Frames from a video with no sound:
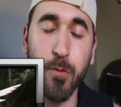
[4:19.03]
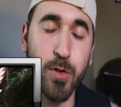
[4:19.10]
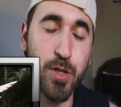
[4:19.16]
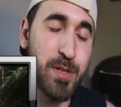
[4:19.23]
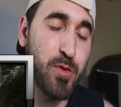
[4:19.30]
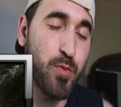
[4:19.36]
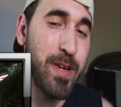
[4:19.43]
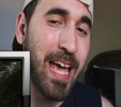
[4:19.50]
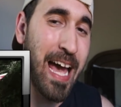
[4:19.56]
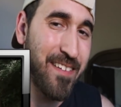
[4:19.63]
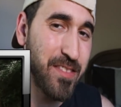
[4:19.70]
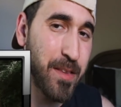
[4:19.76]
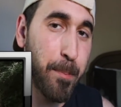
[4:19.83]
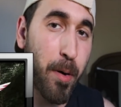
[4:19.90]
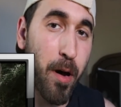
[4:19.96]
which means we
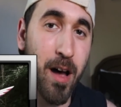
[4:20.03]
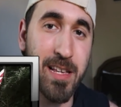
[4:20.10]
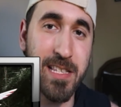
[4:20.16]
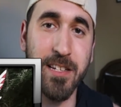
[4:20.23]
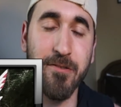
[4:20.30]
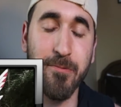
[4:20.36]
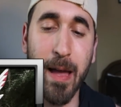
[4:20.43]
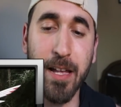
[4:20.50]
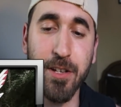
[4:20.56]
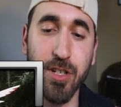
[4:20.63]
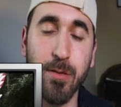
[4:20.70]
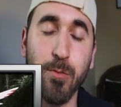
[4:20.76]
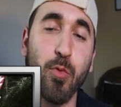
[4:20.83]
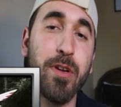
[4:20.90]
have the positive matchup.